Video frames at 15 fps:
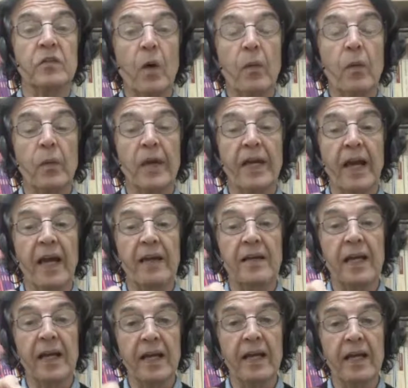what we're
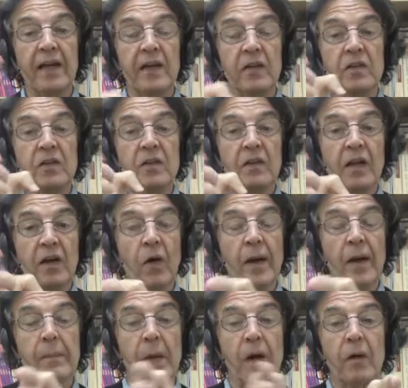getting is the
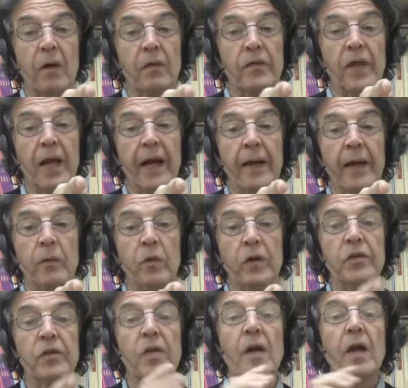grammar of the language.